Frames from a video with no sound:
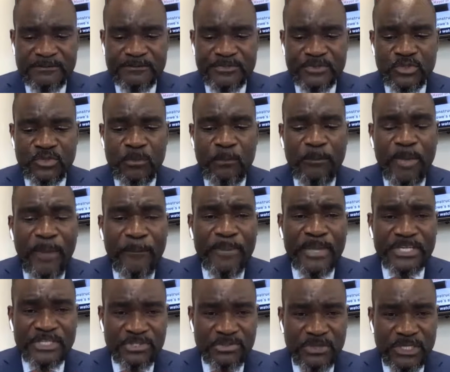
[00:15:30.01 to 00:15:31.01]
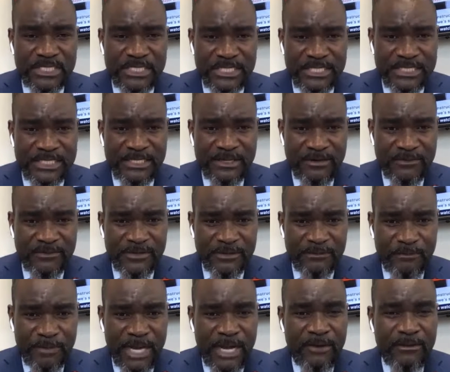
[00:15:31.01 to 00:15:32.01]
to perpetuate itself in
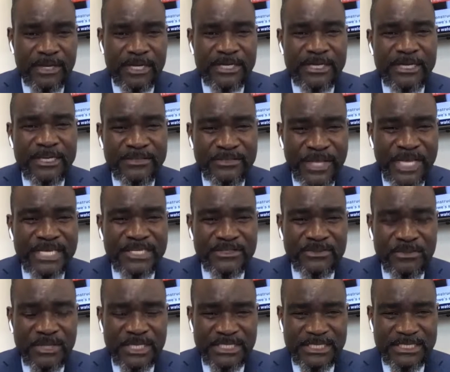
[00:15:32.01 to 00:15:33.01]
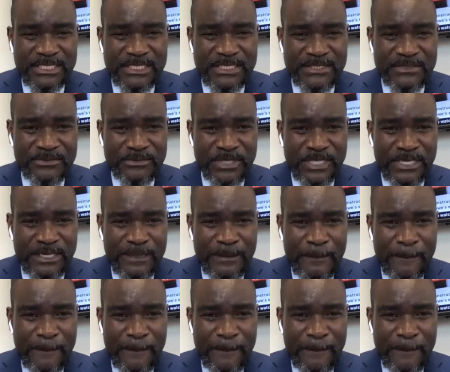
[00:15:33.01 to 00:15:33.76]
power. That is what it is, really.